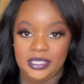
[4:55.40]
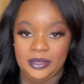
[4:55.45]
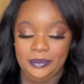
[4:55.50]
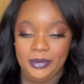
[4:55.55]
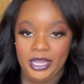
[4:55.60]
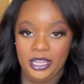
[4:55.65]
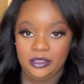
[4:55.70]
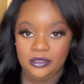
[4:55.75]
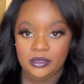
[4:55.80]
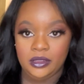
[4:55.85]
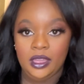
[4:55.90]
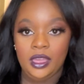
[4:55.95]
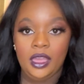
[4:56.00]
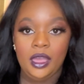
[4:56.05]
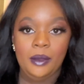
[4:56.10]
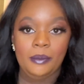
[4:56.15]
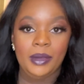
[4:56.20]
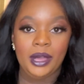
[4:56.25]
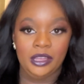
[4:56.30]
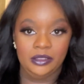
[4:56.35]
amount,
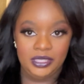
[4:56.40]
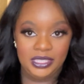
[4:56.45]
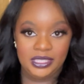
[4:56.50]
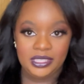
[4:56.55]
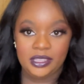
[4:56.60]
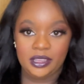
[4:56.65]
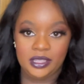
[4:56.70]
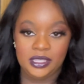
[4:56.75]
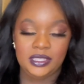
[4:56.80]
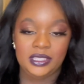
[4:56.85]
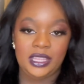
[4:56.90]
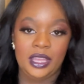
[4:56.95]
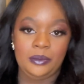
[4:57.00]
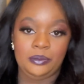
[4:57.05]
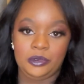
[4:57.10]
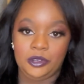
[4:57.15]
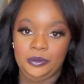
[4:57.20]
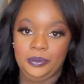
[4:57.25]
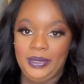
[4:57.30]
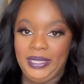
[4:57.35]
but I'll discuss that
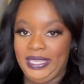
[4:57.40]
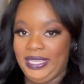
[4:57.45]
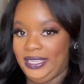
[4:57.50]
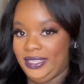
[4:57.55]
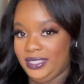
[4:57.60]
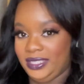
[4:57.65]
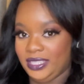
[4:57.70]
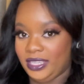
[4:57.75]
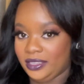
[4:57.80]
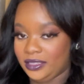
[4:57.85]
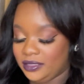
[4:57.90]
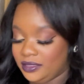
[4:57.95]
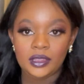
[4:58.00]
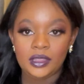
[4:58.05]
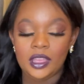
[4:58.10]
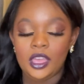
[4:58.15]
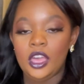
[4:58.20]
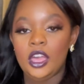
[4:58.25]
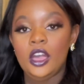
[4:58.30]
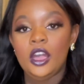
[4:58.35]
properly in a second.
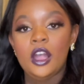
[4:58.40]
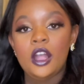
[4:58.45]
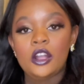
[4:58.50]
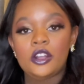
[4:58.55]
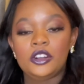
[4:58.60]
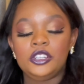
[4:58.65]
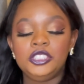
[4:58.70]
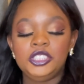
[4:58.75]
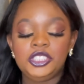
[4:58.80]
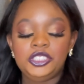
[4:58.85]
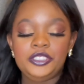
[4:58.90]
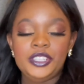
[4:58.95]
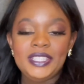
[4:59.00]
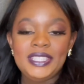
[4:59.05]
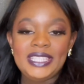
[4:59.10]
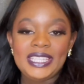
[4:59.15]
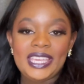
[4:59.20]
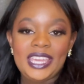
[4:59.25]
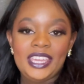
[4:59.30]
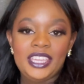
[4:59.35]

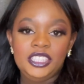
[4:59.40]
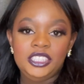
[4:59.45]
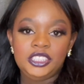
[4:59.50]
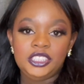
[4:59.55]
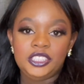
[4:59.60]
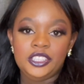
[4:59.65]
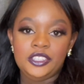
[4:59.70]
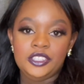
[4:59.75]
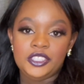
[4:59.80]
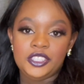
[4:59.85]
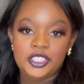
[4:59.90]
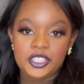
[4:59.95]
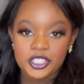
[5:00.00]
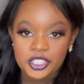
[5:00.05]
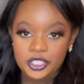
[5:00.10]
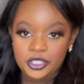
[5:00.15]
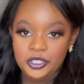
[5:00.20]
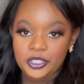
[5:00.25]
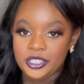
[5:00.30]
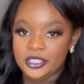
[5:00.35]
Contraindications
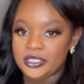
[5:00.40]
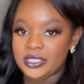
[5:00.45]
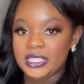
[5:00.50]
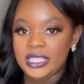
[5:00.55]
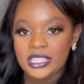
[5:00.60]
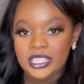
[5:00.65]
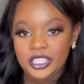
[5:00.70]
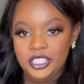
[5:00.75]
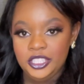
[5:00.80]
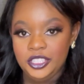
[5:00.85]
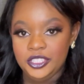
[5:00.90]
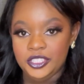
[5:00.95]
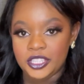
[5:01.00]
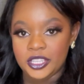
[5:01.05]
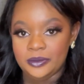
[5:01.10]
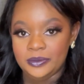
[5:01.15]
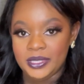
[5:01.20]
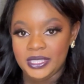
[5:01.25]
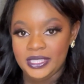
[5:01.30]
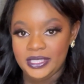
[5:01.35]
to using the
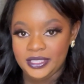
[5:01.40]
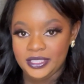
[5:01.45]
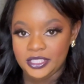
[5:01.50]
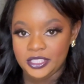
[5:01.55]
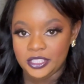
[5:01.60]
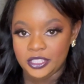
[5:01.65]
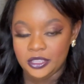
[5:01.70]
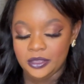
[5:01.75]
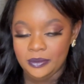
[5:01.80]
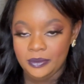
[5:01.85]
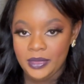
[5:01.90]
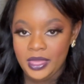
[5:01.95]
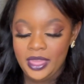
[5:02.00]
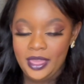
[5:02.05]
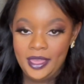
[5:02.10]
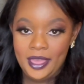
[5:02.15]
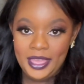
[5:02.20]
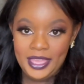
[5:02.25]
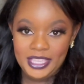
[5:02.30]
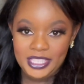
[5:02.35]
NuDerm system
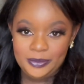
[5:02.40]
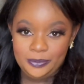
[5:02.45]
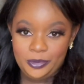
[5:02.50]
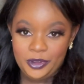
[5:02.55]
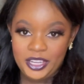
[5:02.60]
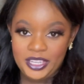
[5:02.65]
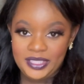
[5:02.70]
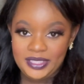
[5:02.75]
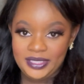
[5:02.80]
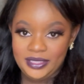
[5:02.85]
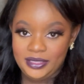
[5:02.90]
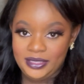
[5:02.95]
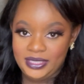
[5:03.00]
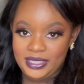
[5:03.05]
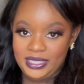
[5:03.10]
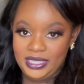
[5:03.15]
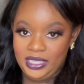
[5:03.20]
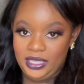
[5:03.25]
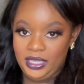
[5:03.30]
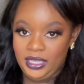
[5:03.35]
is
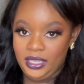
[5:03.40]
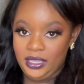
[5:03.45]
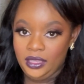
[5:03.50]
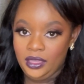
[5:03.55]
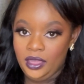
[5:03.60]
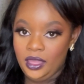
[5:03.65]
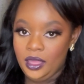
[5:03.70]
pregnancy,